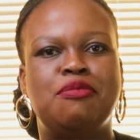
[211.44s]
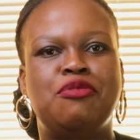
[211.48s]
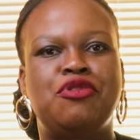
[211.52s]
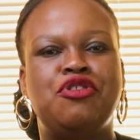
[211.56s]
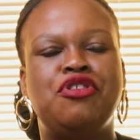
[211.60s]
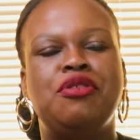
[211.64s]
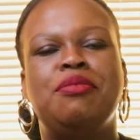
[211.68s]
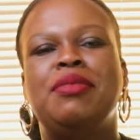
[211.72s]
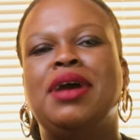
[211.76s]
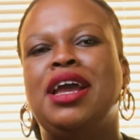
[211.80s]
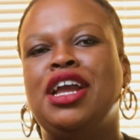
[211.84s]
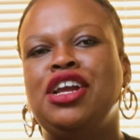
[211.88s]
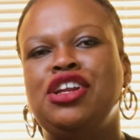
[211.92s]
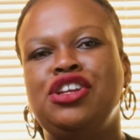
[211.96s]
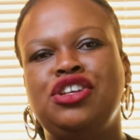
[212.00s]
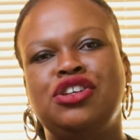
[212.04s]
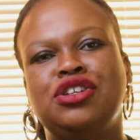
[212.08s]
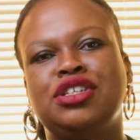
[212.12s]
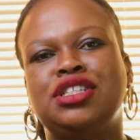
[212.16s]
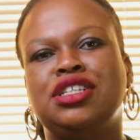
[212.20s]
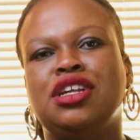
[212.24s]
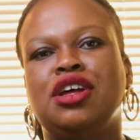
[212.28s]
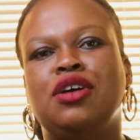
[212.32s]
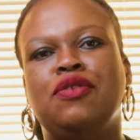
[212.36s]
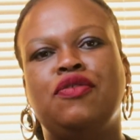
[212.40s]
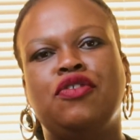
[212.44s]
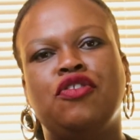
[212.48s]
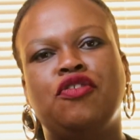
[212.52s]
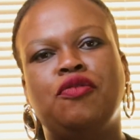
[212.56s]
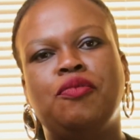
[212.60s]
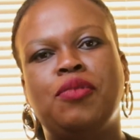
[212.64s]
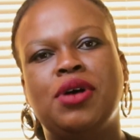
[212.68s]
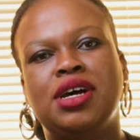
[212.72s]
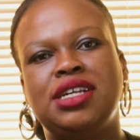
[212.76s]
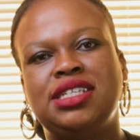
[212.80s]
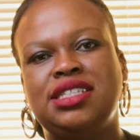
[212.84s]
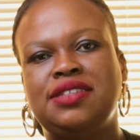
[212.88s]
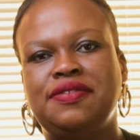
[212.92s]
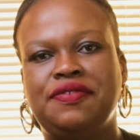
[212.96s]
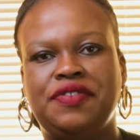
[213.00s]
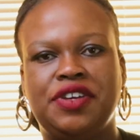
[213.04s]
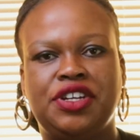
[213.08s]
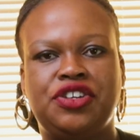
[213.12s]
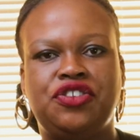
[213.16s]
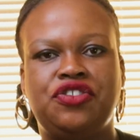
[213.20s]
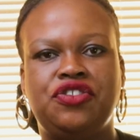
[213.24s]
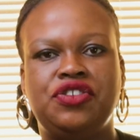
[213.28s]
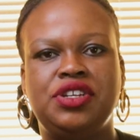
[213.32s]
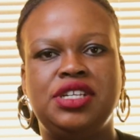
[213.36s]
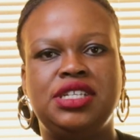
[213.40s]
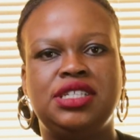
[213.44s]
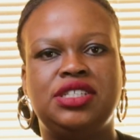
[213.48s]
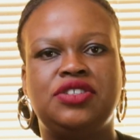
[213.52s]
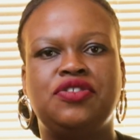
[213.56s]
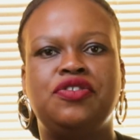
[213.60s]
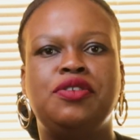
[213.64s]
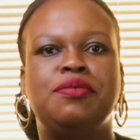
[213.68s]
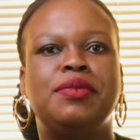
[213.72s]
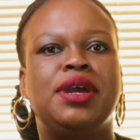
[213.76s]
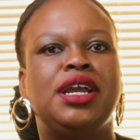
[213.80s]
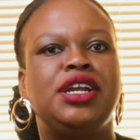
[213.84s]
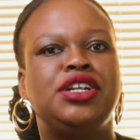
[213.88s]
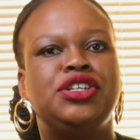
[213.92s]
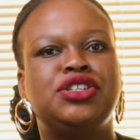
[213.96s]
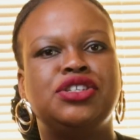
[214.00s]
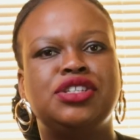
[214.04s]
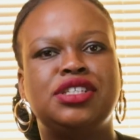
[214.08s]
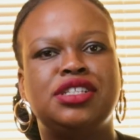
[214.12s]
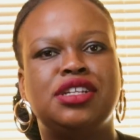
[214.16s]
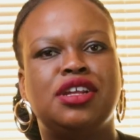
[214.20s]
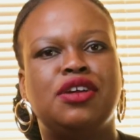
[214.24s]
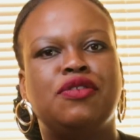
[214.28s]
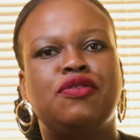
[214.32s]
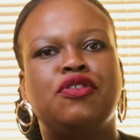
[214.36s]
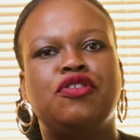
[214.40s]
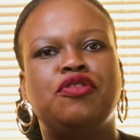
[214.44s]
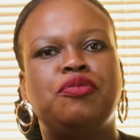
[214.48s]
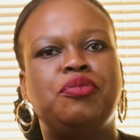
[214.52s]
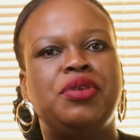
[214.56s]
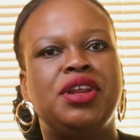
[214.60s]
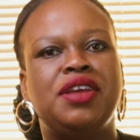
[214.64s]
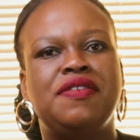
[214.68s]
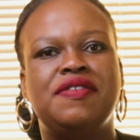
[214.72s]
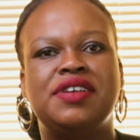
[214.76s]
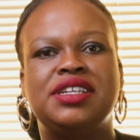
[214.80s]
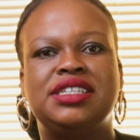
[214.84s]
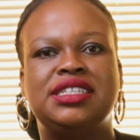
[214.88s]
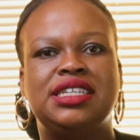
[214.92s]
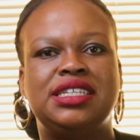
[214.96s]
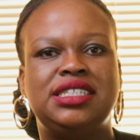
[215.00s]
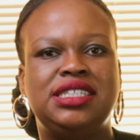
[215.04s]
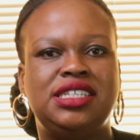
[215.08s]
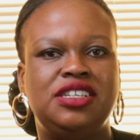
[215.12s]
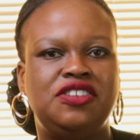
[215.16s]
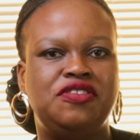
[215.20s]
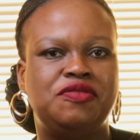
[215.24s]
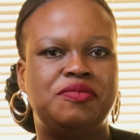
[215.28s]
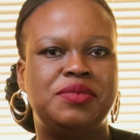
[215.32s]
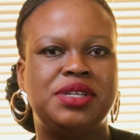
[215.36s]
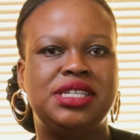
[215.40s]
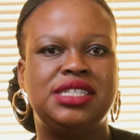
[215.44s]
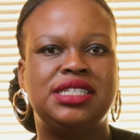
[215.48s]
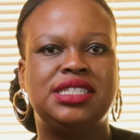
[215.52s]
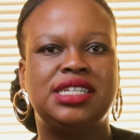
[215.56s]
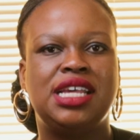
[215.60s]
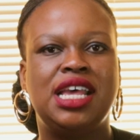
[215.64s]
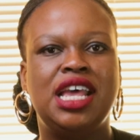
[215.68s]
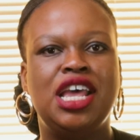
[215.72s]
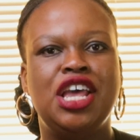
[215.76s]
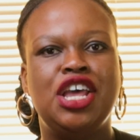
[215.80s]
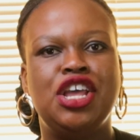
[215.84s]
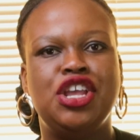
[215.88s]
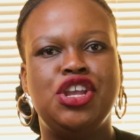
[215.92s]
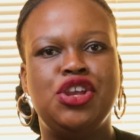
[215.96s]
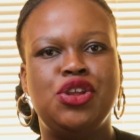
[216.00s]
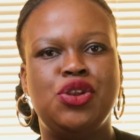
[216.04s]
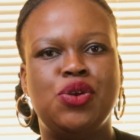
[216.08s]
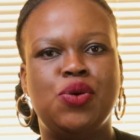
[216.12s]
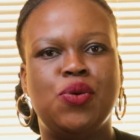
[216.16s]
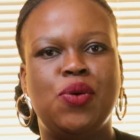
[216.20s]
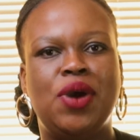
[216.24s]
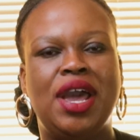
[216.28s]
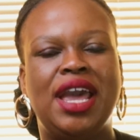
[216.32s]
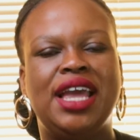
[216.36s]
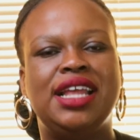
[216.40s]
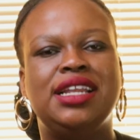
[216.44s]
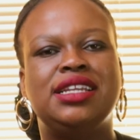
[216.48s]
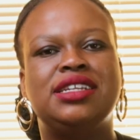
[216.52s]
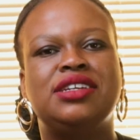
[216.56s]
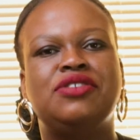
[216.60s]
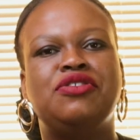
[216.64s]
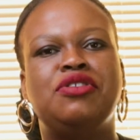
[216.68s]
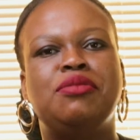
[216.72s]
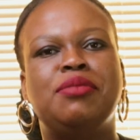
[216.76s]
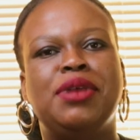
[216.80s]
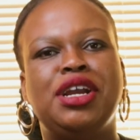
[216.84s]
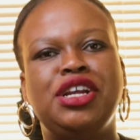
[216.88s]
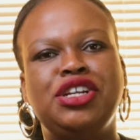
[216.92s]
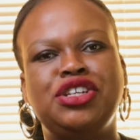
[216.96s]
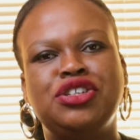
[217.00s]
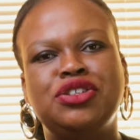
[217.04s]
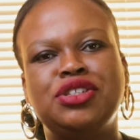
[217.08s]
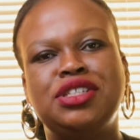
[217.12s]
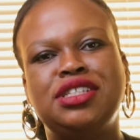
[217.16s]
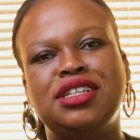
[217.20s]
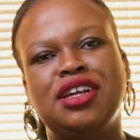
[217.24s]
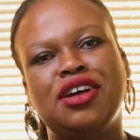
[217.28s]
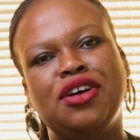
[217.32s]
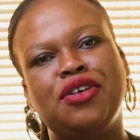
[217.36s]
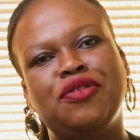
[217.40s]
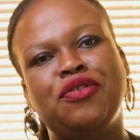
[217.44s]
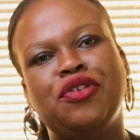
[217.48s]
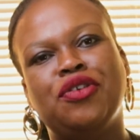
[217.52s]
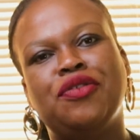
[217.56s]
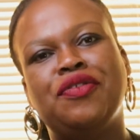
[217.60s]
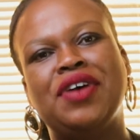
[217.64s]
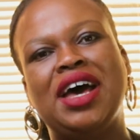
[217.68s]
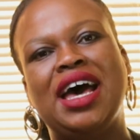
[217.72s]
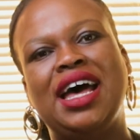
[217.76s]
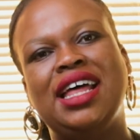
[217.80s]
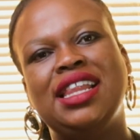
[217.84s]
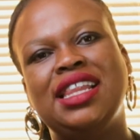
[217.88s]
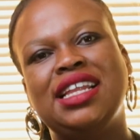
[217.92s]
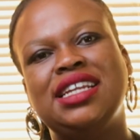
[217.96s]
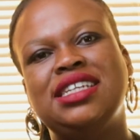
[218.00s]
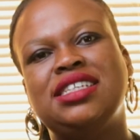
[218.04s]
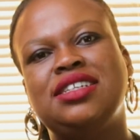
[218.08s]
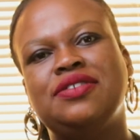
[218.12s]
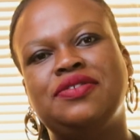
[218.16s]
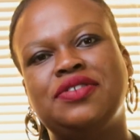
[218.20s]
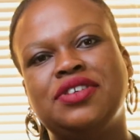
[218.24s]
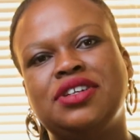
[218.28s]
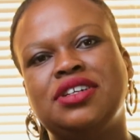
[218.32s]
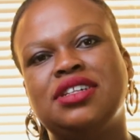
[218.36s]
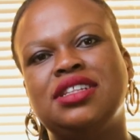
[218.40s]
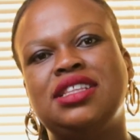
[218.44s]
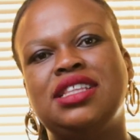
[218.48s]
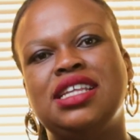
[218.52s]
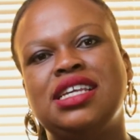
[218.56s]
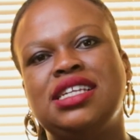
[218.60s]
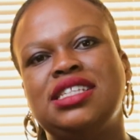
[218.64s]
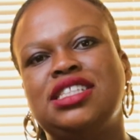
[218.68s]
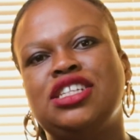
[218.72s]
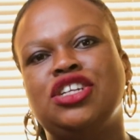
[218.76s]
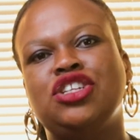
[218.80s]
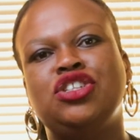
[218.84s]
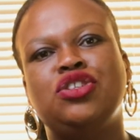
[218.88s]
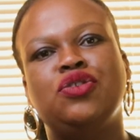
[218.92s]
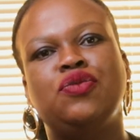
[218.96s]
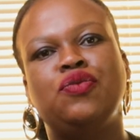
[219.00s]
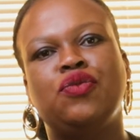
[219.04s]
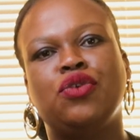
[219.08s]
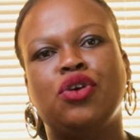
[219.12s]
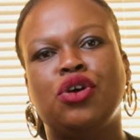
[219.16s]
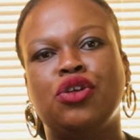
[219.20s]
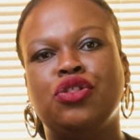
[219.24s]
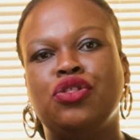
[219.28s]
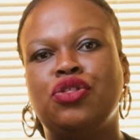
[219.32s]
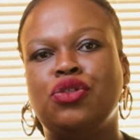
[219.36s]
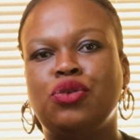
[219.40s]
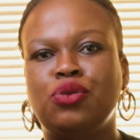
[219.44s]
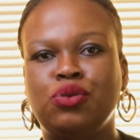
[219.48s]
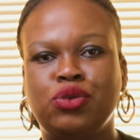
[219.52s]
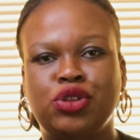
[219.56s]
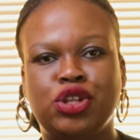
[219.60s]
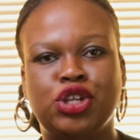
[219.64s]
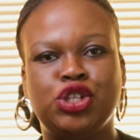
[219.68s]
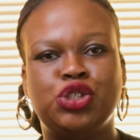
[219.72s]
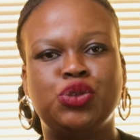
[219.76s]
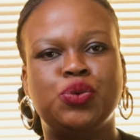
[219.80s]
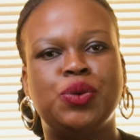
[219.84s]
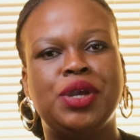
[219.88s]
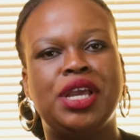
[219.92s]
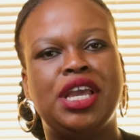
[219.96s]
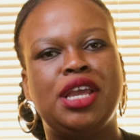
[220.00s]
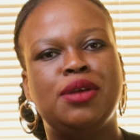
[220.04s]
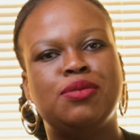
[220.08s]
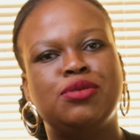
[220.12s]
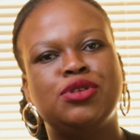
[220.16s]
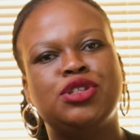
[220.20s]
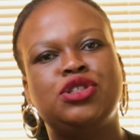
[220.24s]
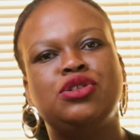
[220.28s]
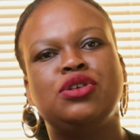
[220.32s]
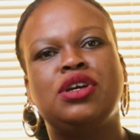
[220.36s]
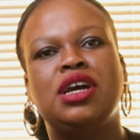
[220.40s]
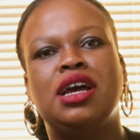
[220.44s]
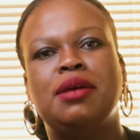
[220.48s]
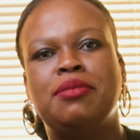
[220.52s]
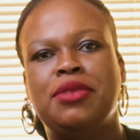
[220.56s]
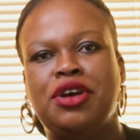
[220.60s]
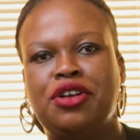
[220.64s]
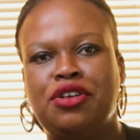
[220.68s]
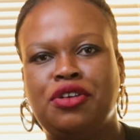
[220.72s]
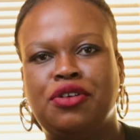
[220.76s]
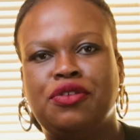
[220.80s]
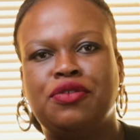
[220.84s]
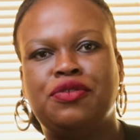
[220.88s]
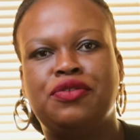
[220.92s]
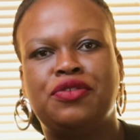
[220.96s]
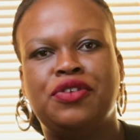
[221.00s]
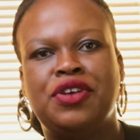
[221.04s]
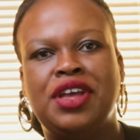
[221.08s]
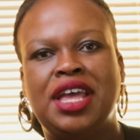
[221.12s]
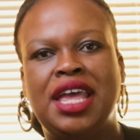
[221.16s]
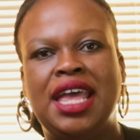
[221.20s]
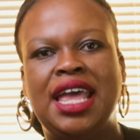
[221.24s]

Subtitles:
Remind yourself of past victories, remind yourself of previous achievements, and remind yourself of other difficult things that you've gone through that you were able to come out of.